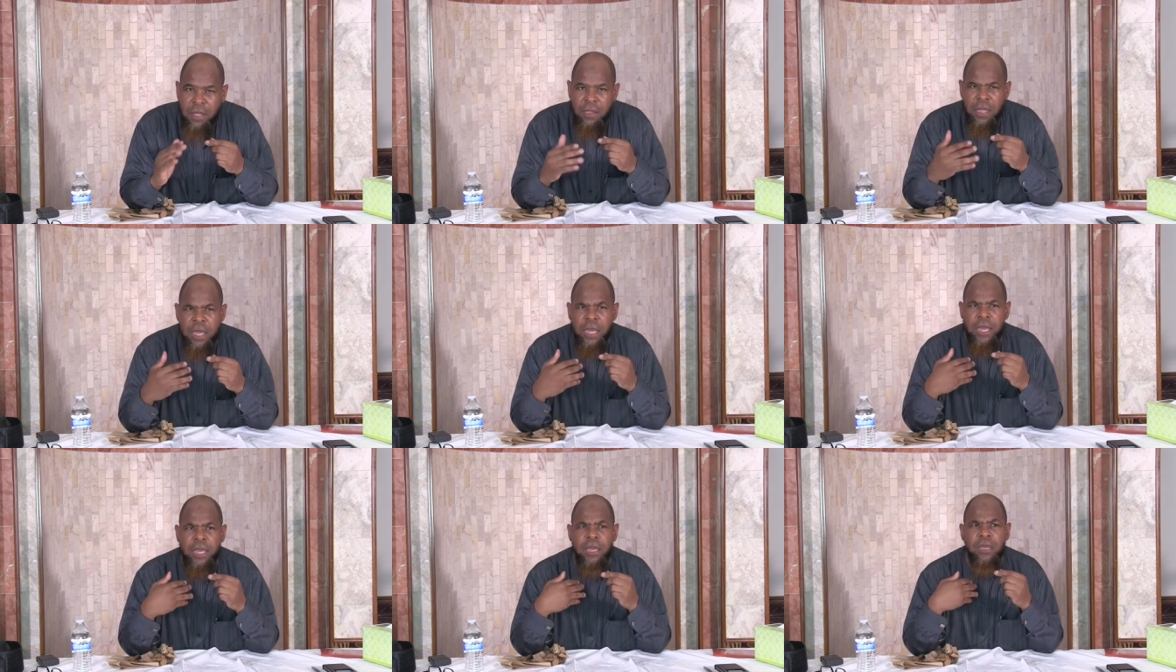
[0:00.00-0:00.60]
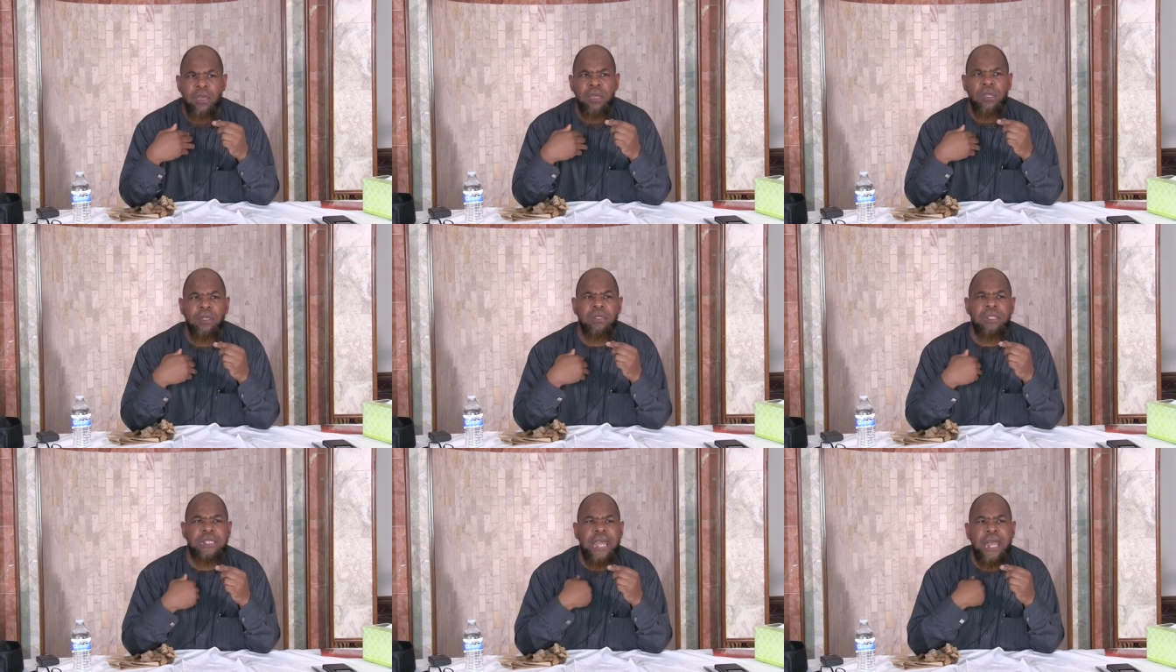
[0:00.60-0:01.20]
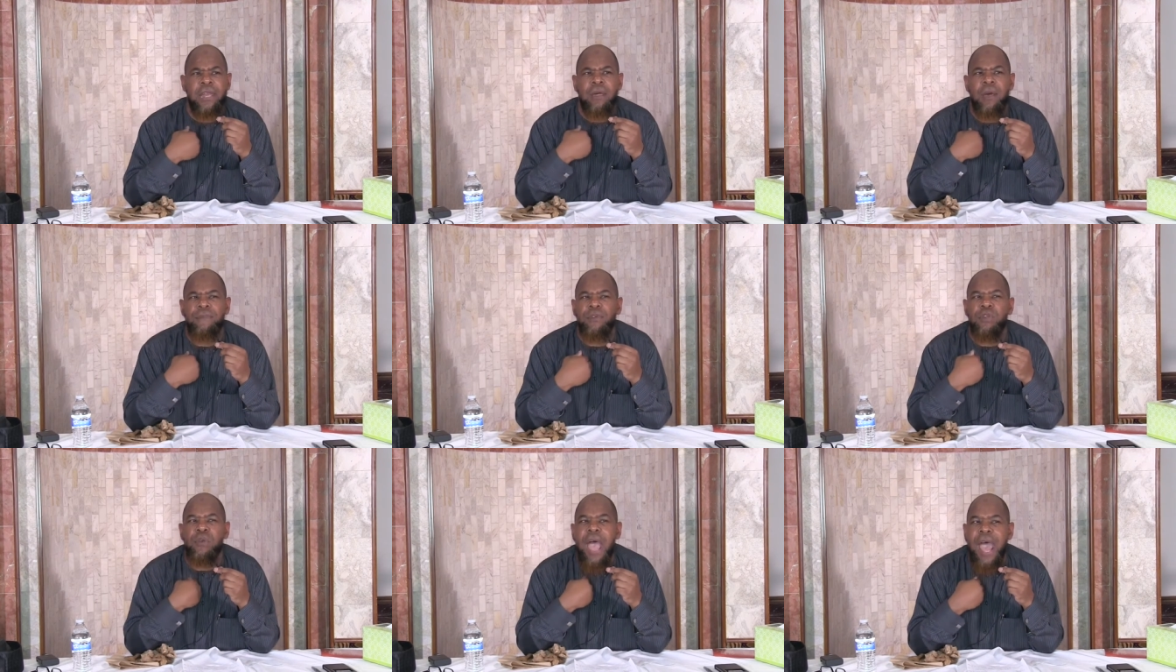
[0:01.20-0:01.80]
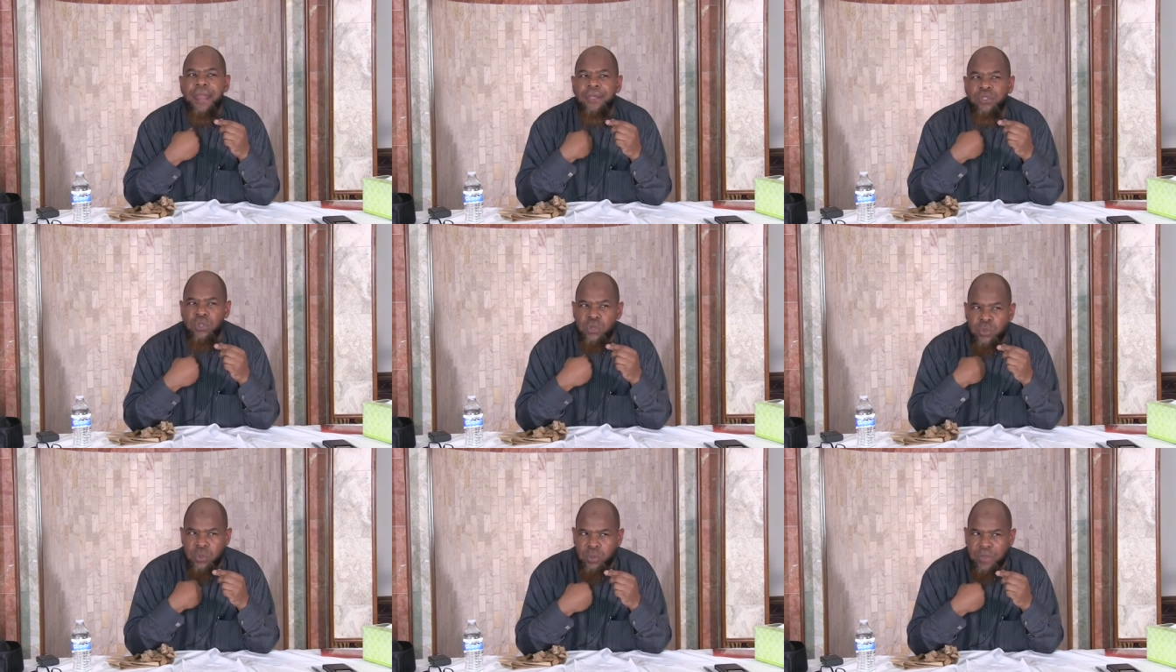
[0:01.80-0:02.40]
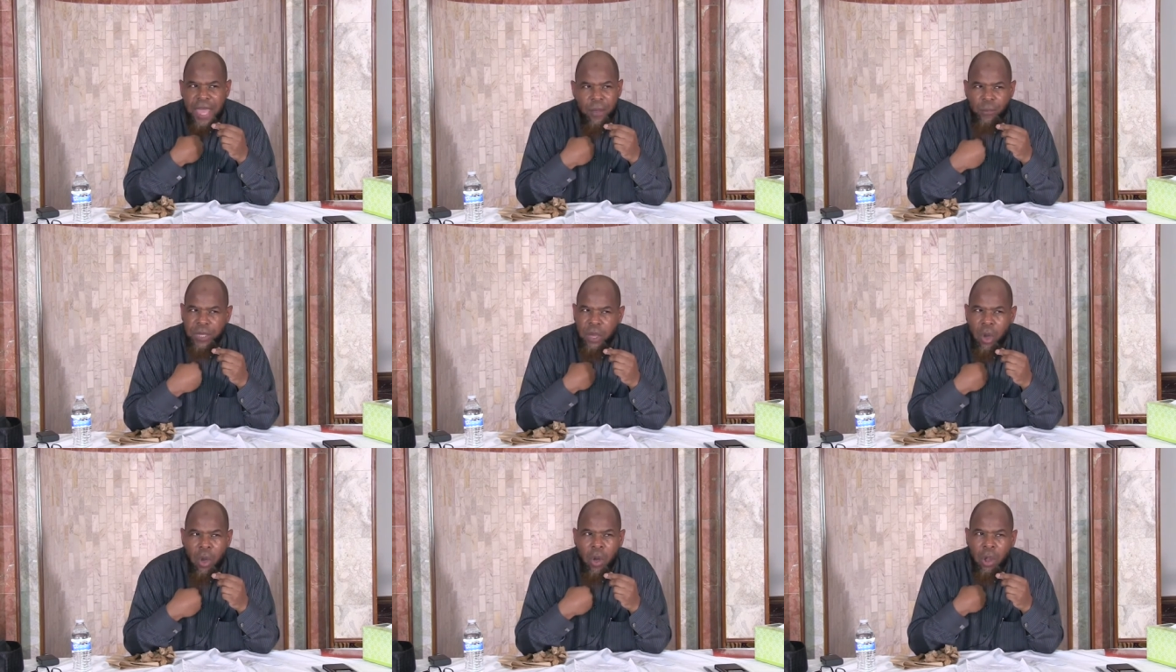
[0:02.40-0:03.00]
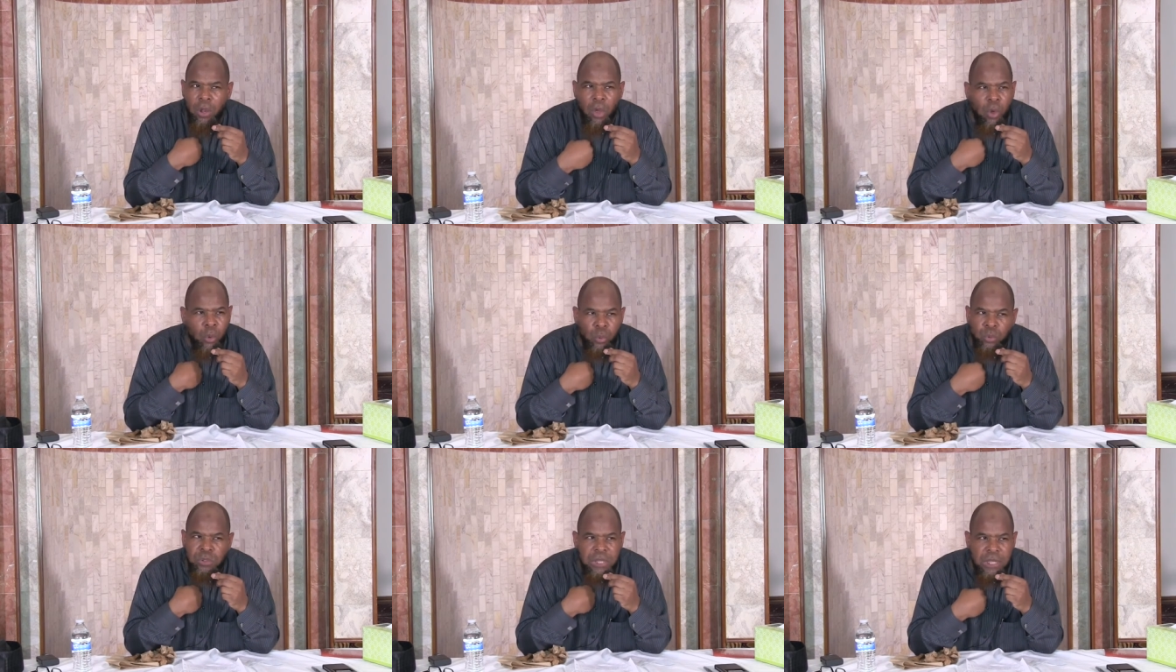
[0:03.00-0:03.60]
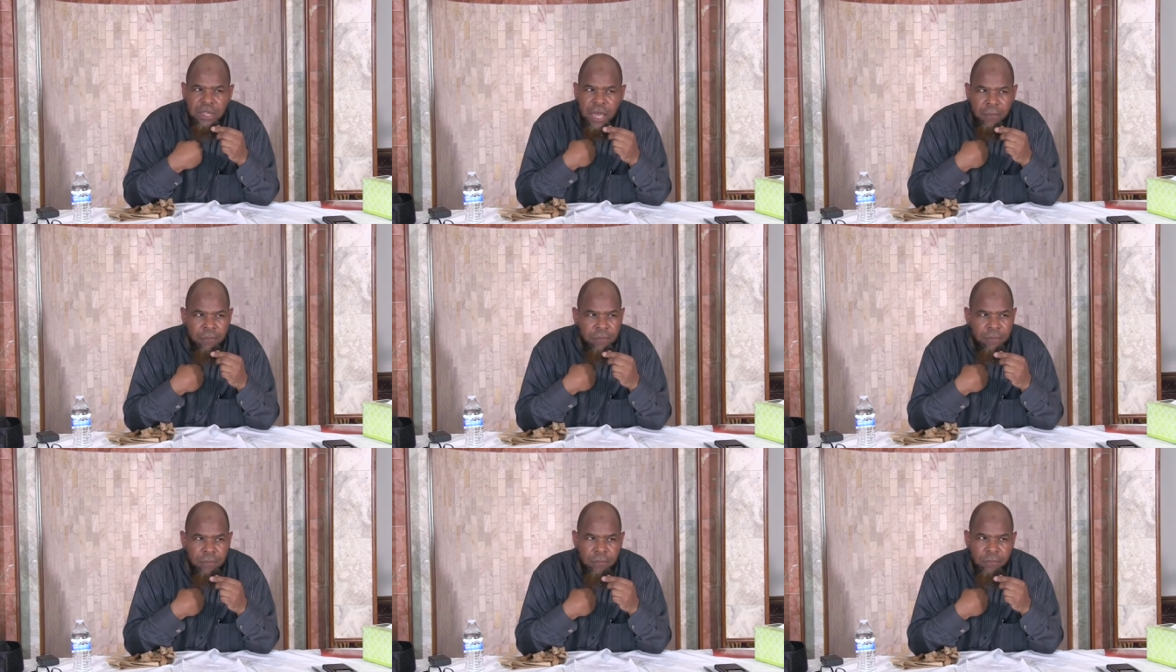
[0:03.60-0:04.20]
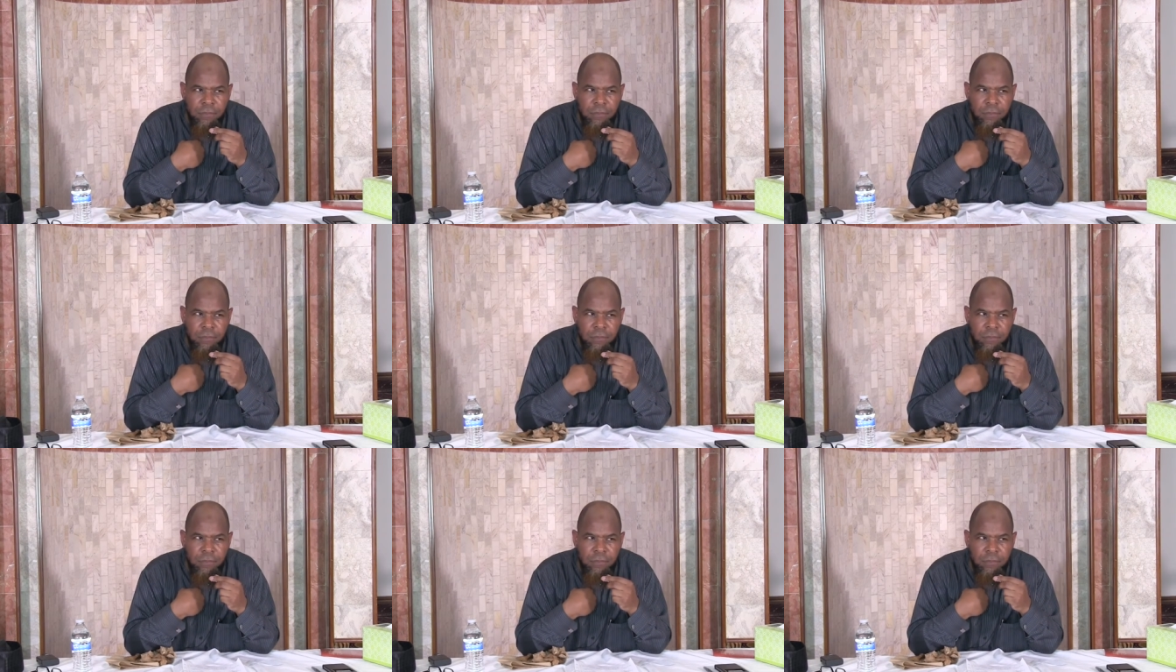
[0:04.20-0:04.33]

the depth of gratitude that we all owe to them.